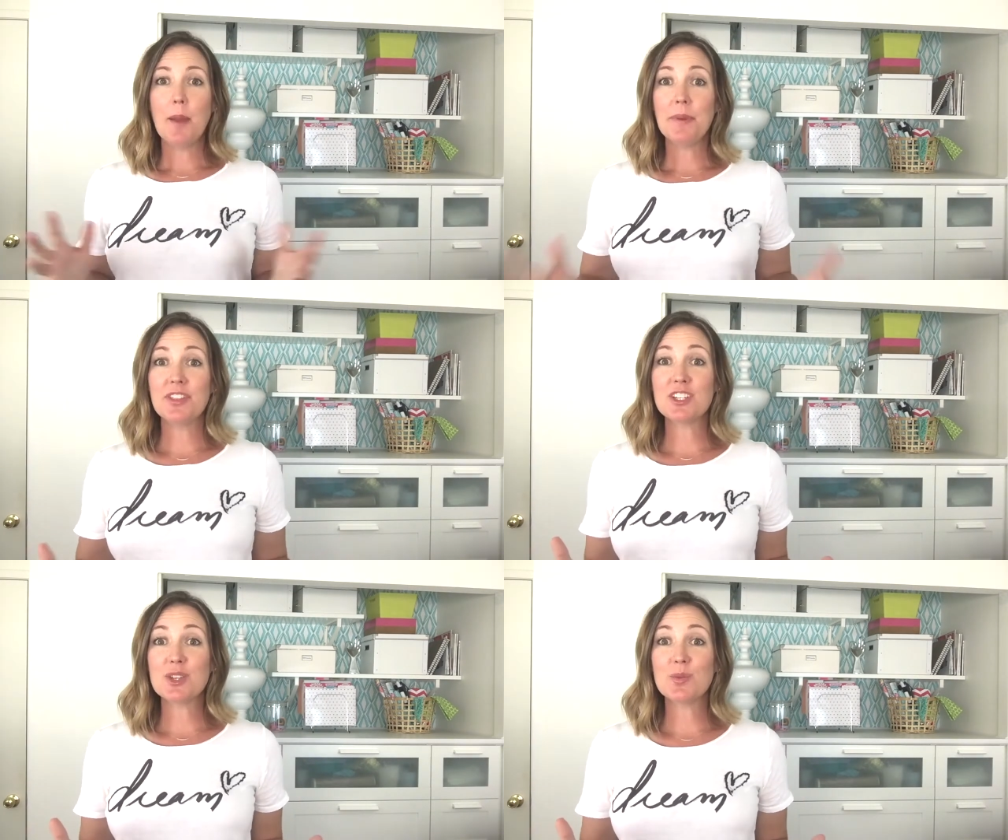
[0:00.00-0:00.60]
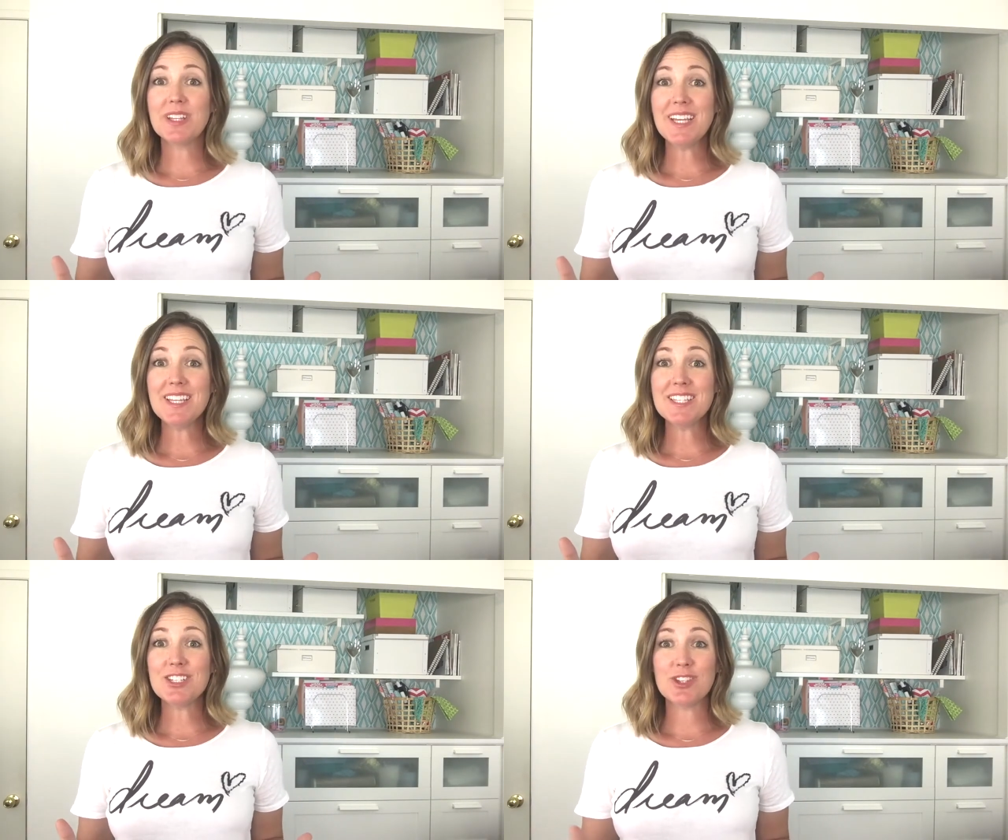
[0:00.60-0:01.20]
But there's a really
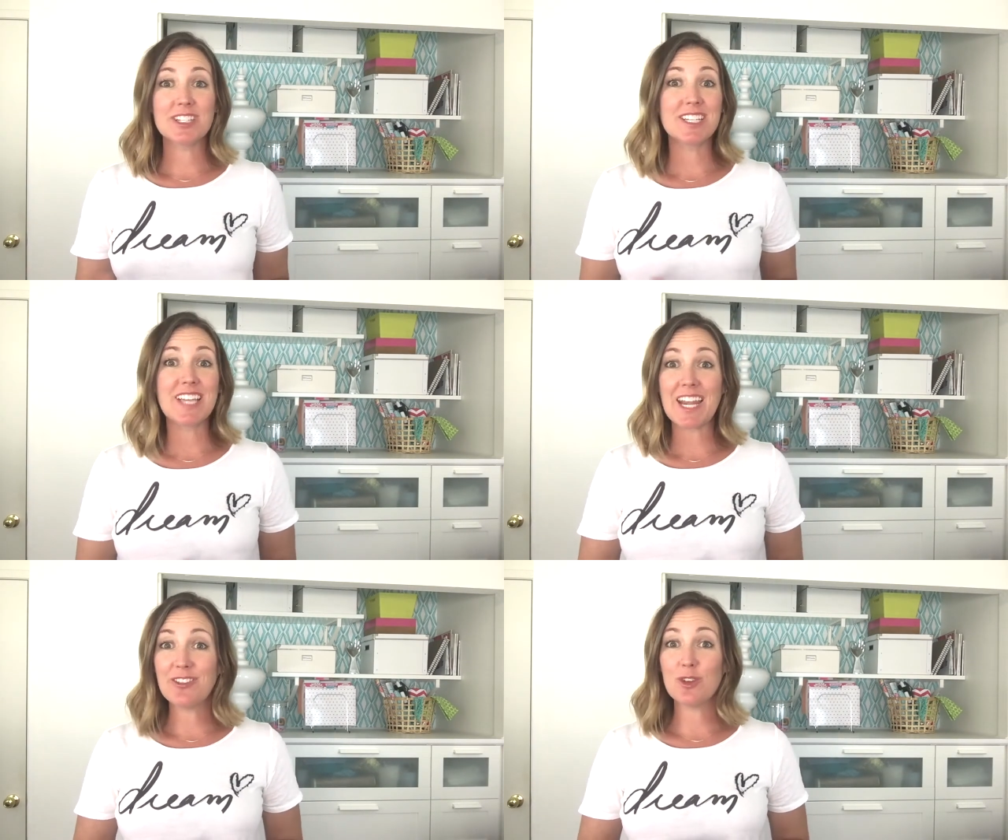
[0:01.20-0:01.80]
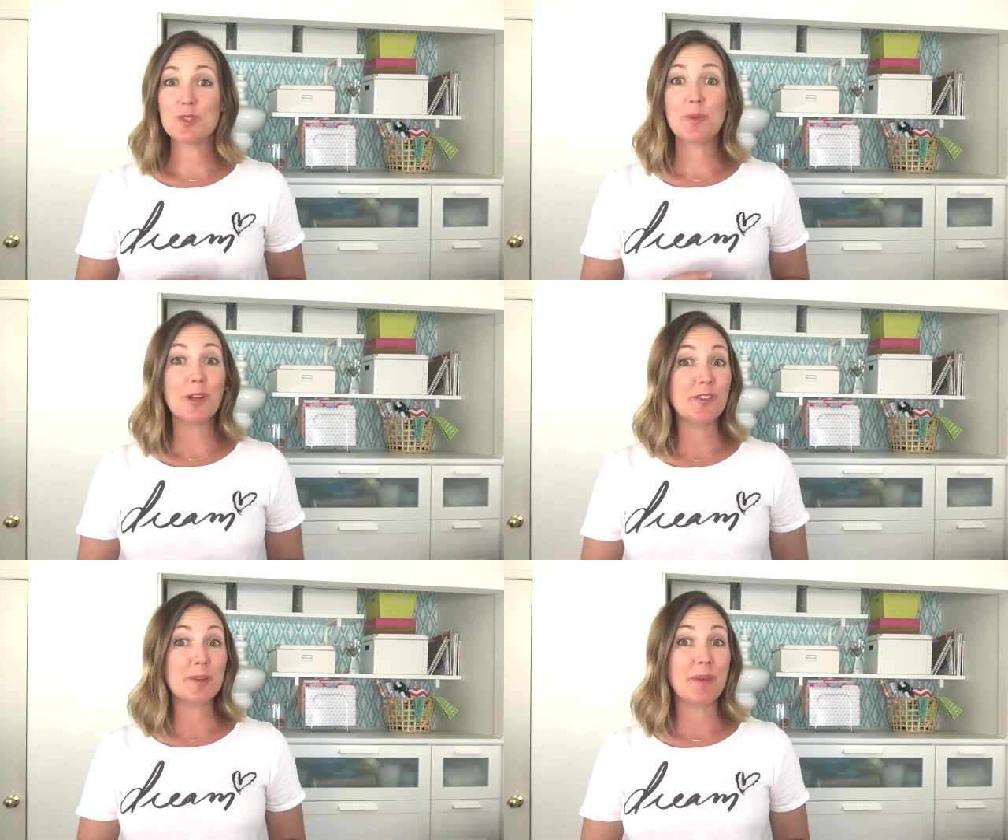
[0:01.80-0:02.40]
easy trick to getting those
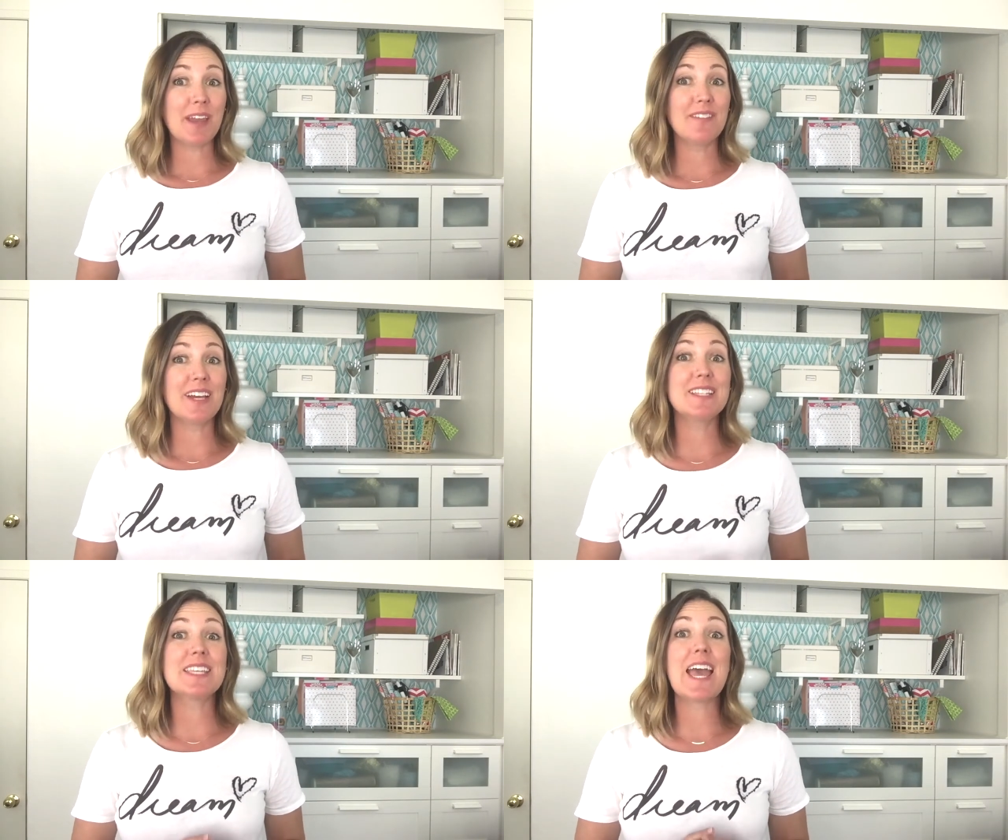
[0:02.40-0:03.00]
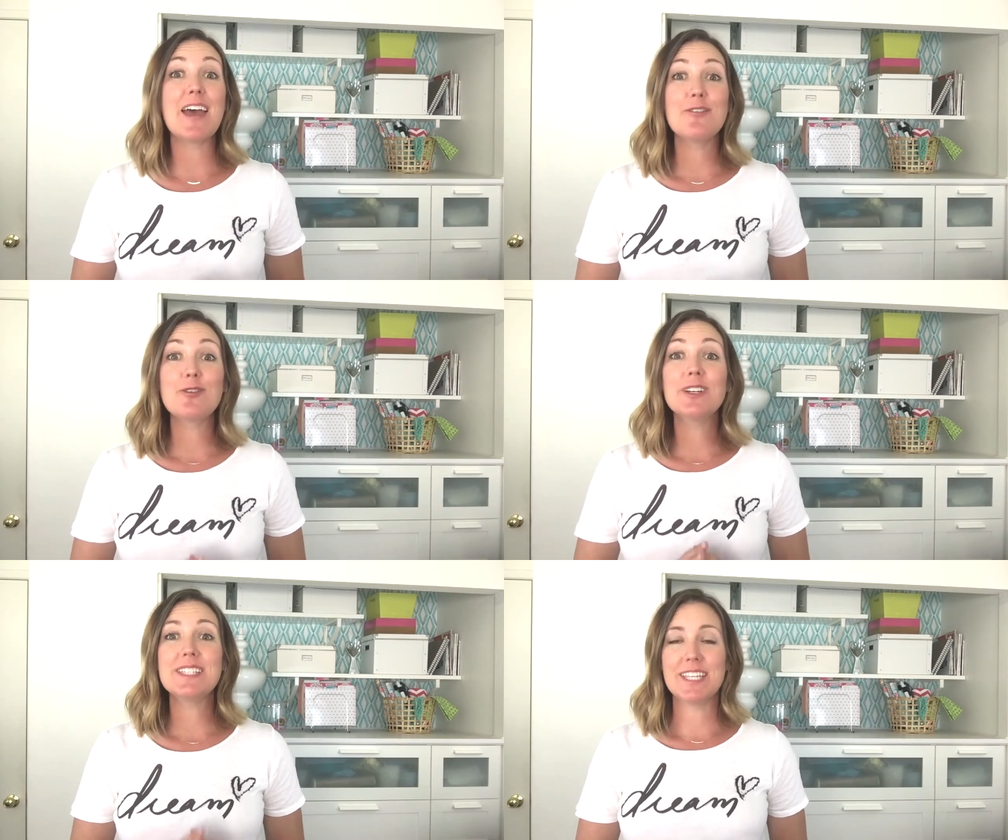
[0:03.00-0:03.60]
perfect paint lines
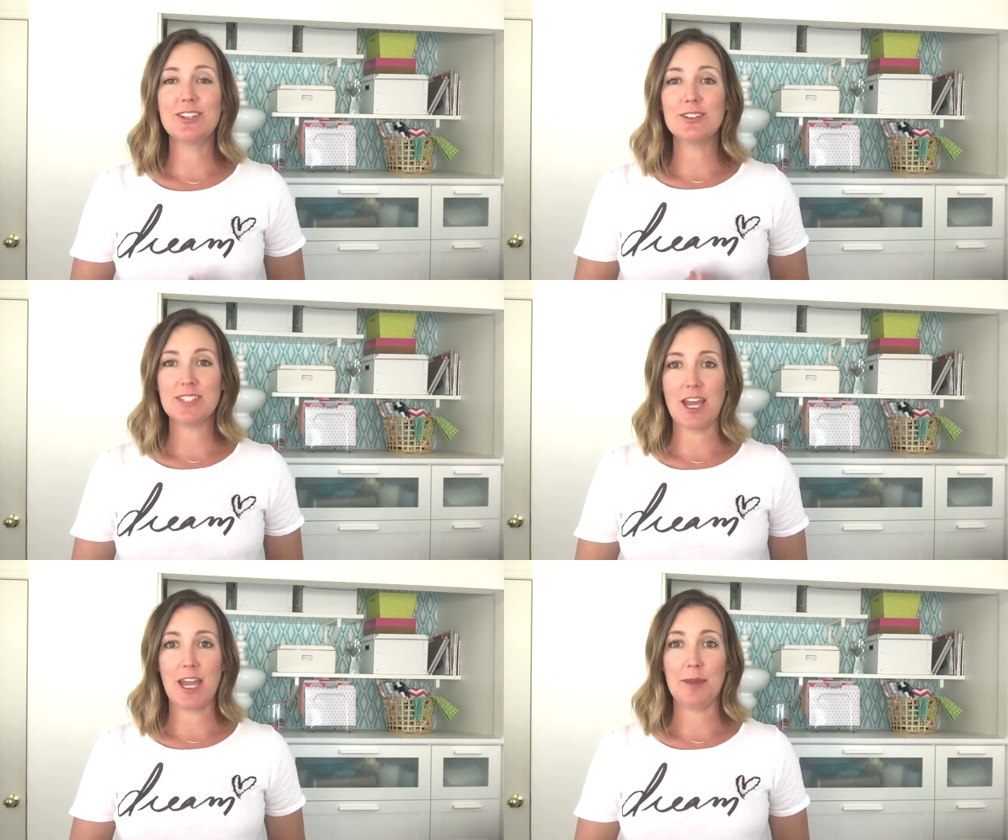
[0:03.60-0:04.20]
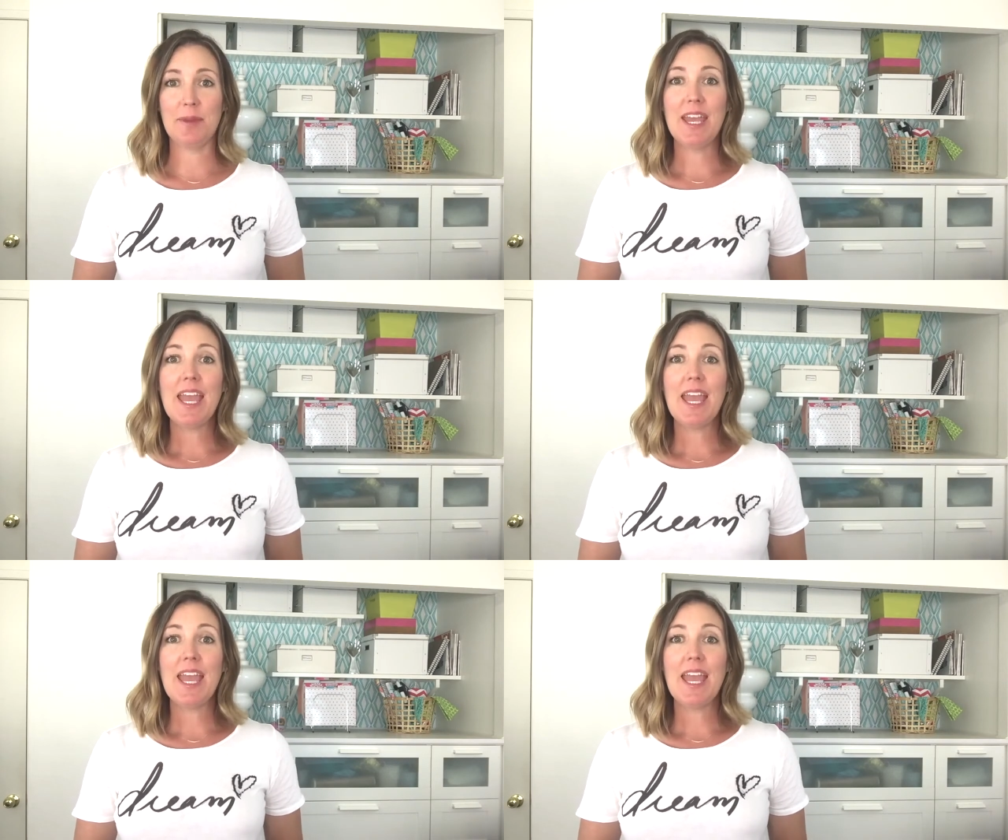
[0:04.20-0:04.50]
every single time,